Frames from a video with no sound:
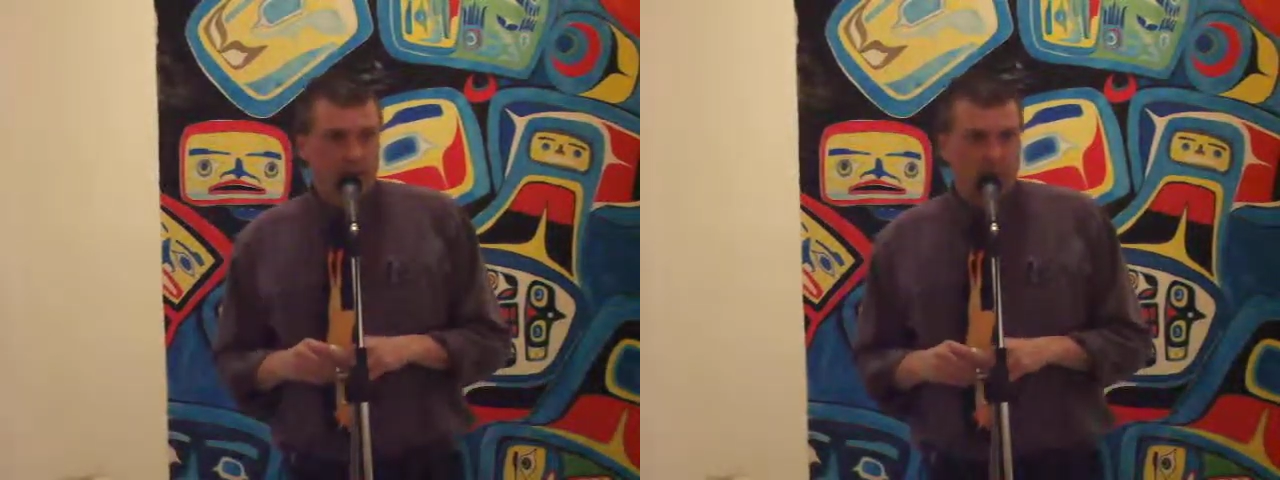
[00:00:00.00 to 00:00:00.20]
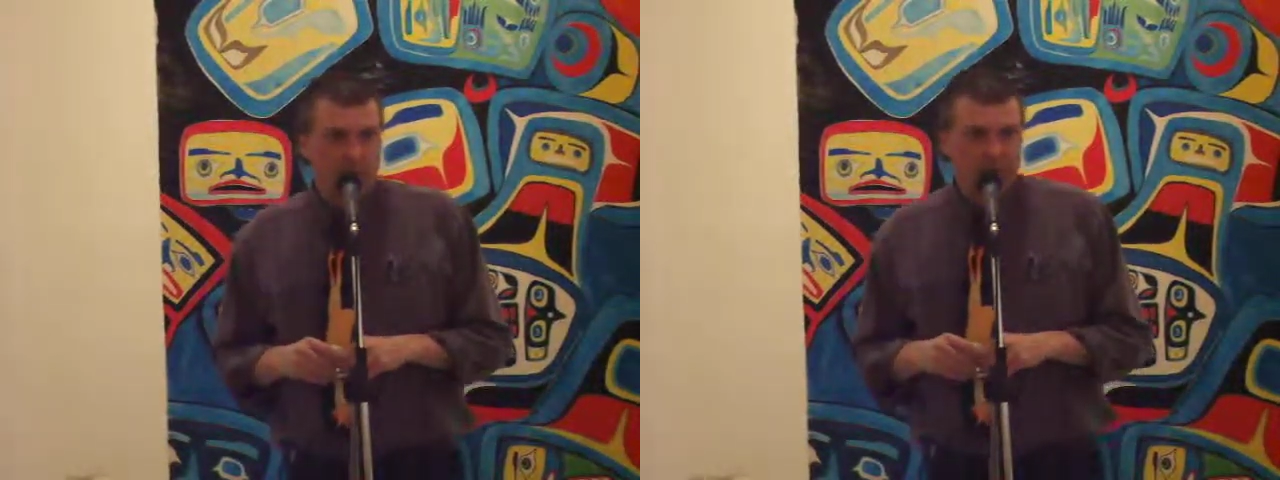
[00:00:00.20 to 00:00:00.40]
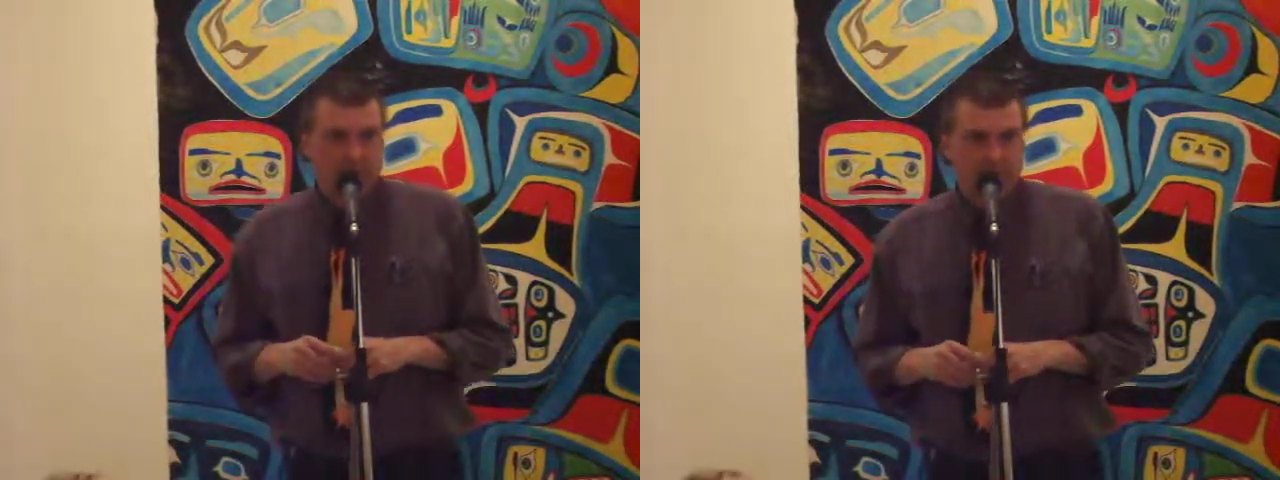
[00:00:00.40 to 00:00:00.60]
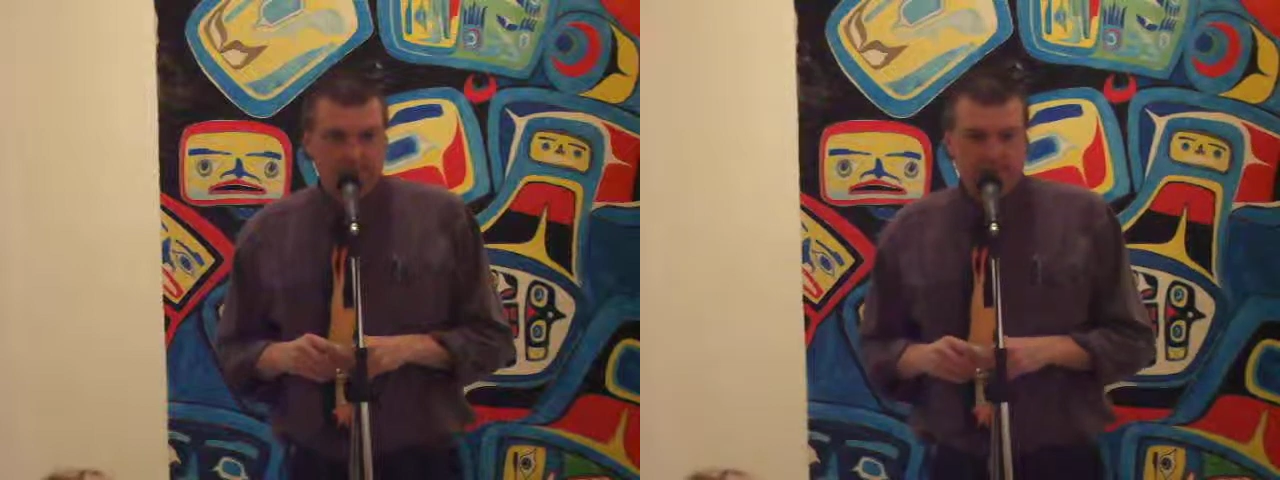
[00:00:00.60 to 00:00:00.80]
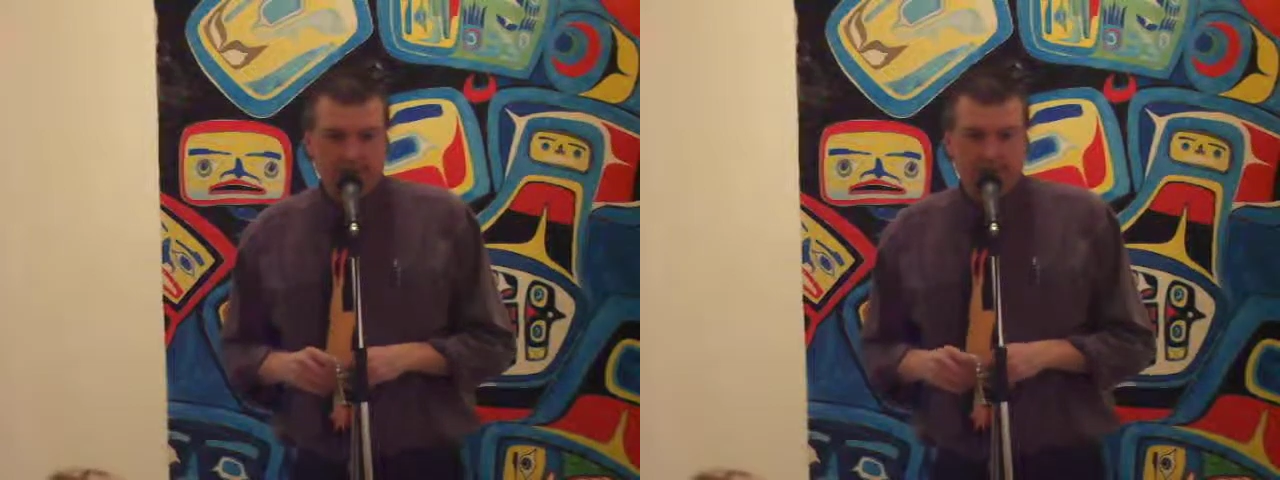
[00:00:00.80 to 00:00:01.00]
Which
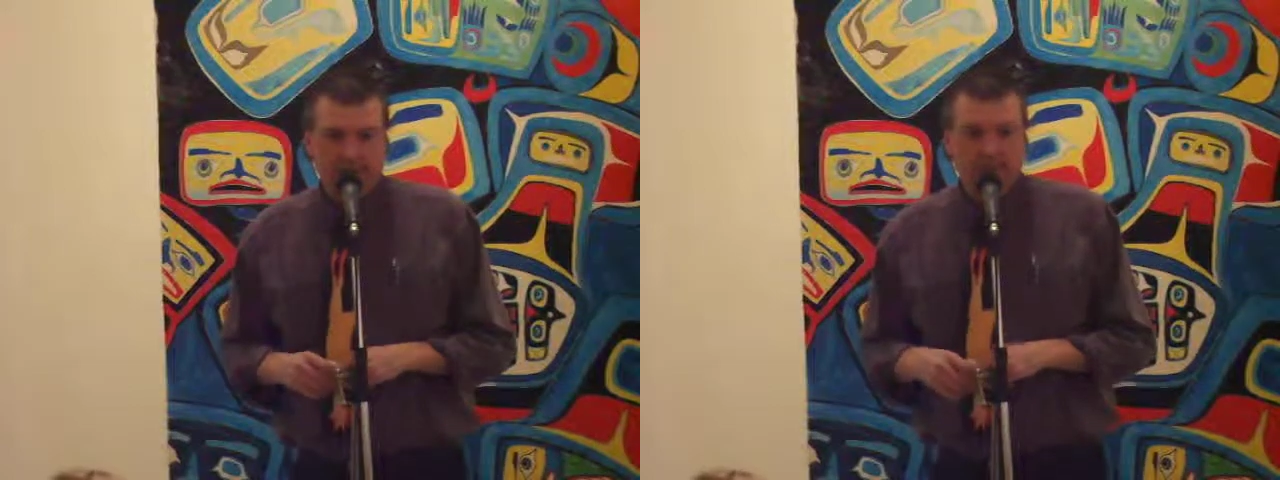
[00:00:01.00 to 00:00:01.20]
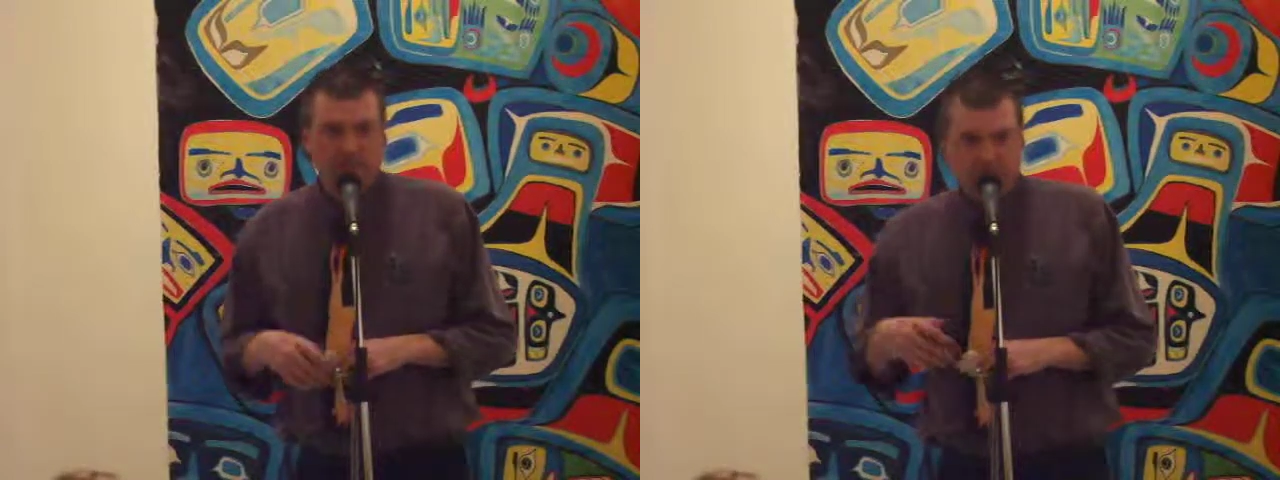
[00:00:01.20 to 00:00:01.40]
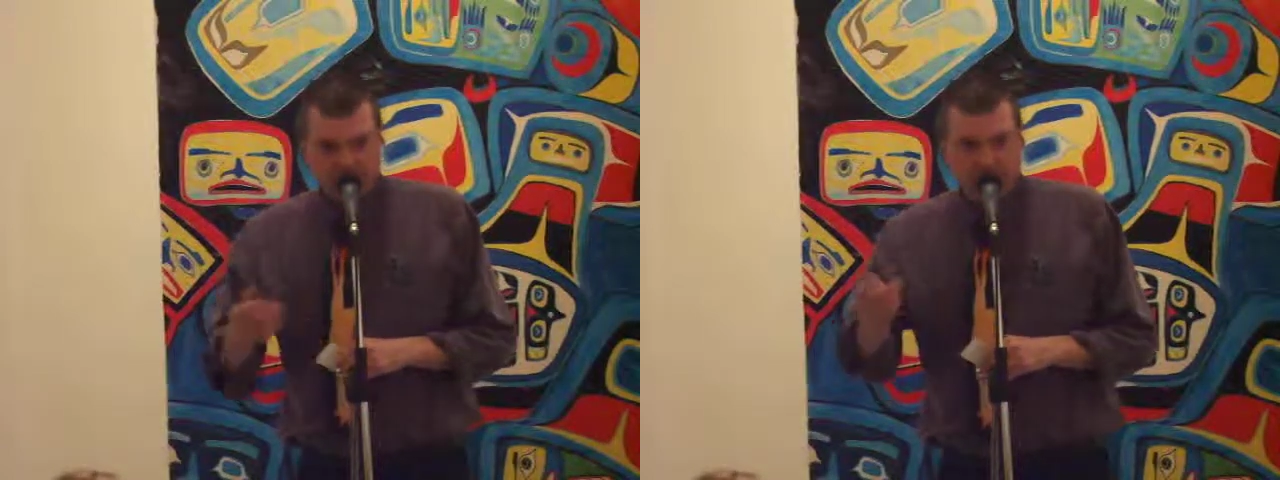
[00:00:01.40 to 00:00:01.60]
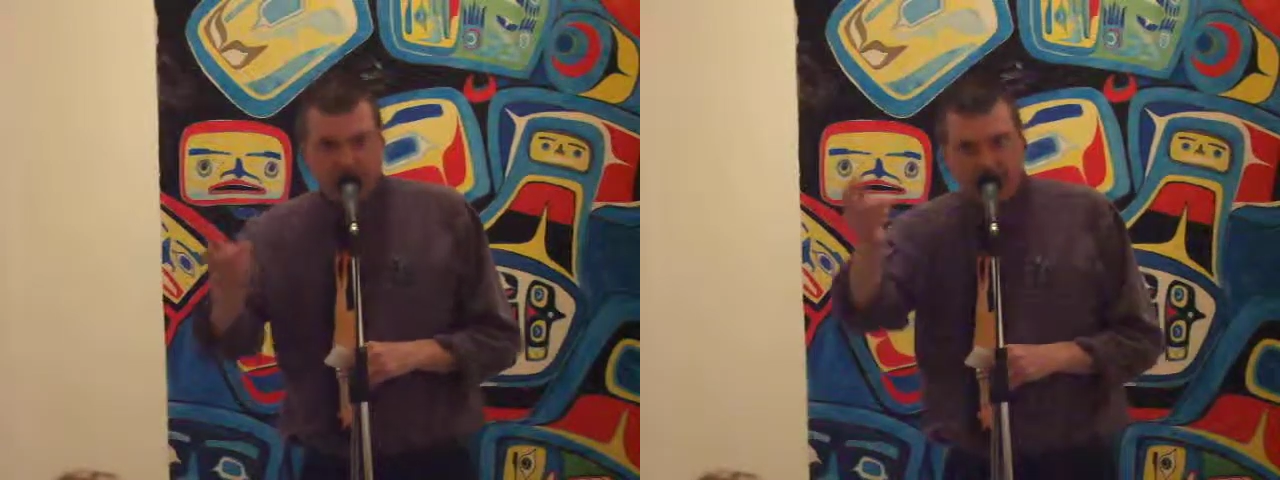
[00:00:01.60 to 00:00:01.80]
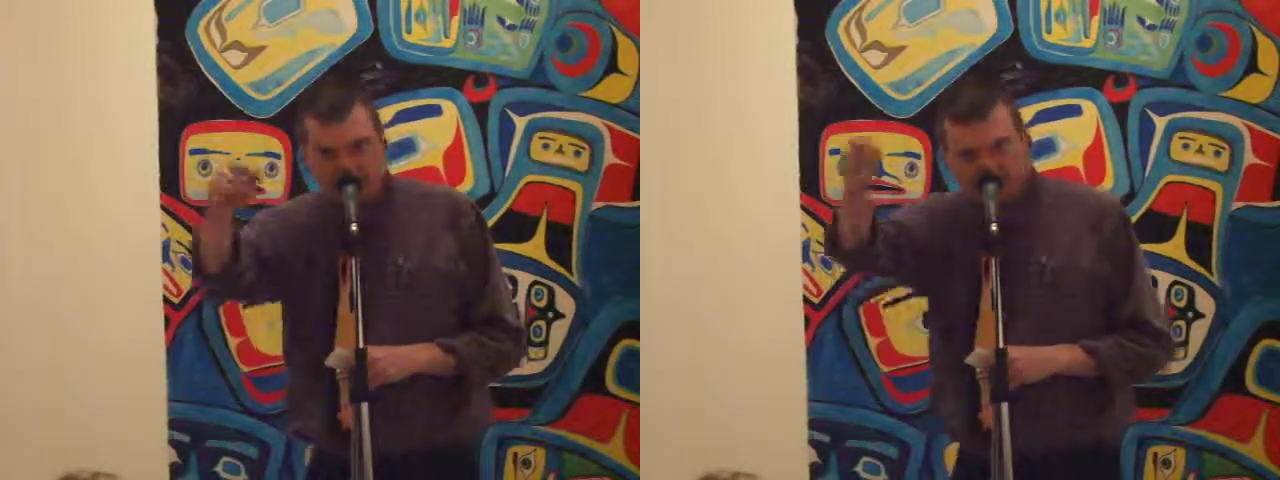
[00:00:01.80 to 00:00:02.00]
sadly brings me
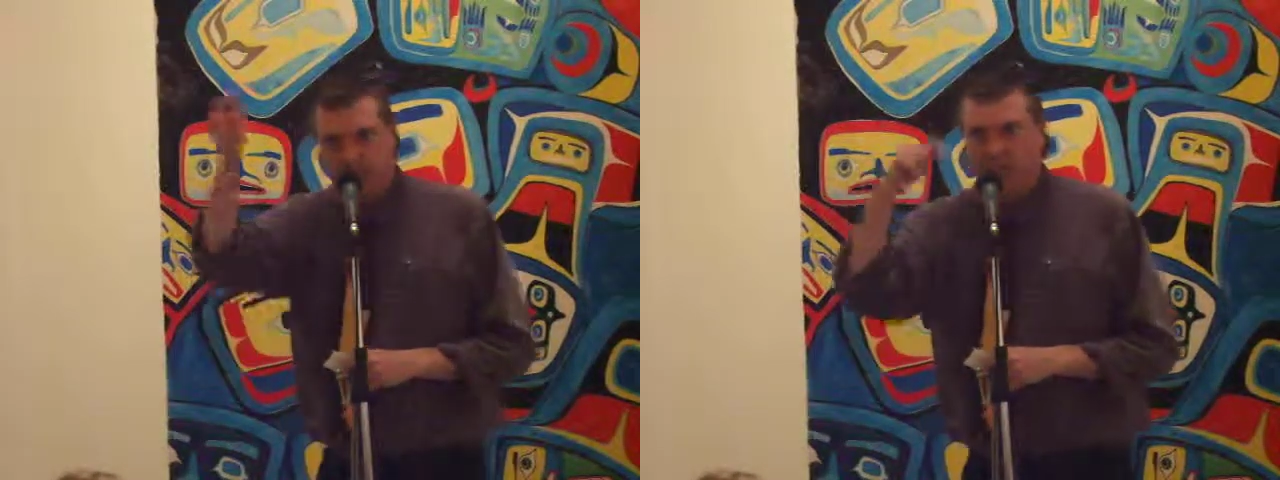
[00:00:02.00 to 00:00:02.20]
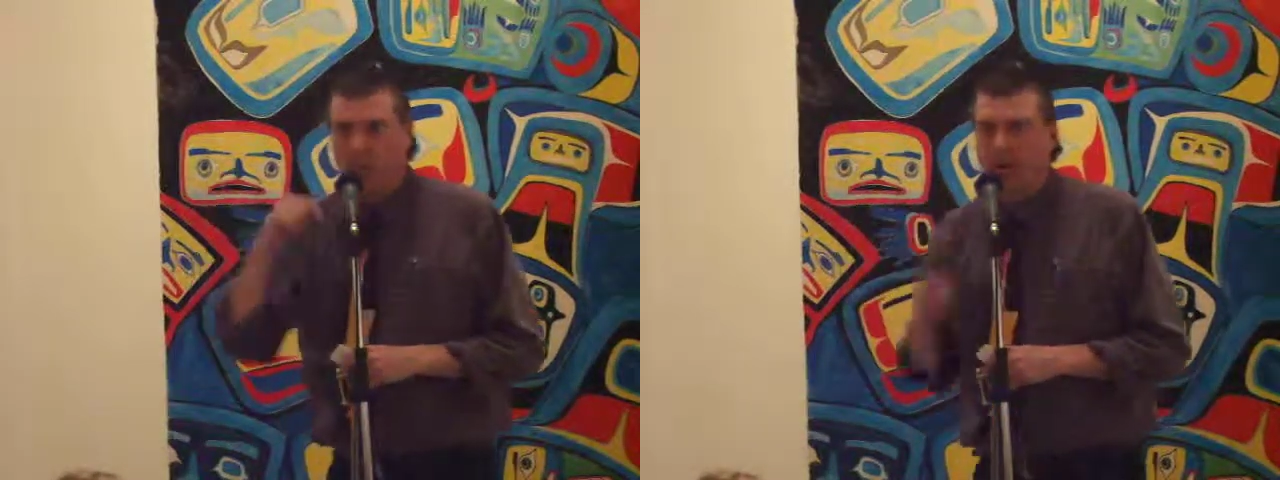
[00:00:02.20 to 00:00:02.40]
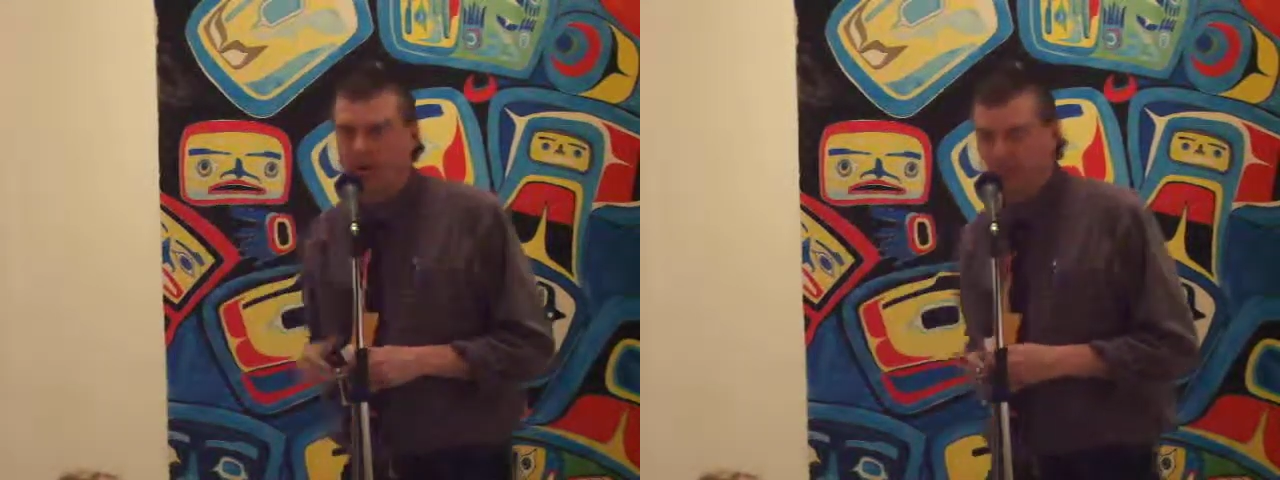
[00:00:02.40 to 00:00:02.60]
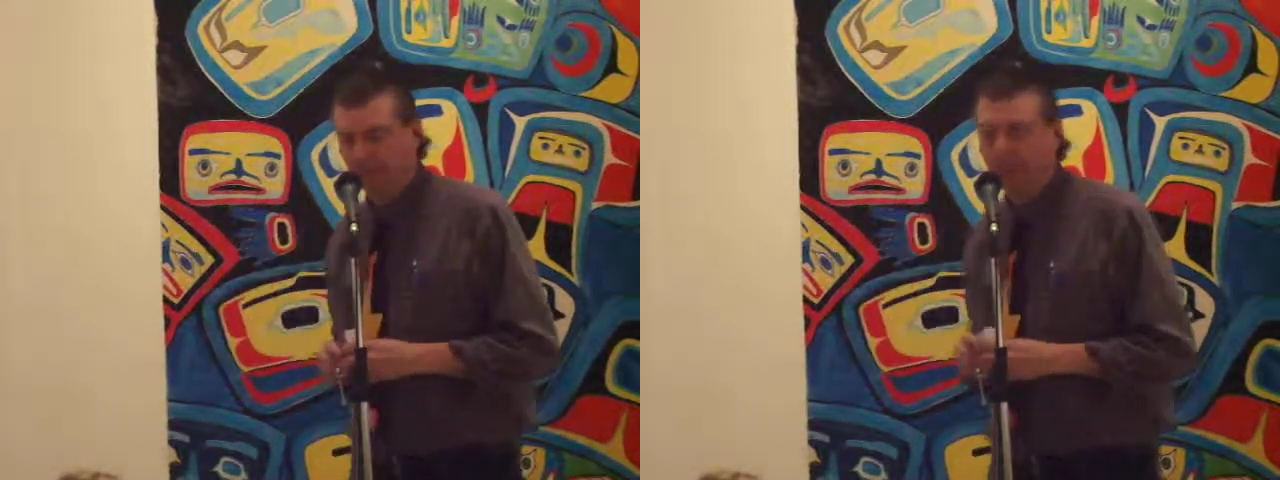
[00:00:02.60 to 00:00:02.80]
back to my wife.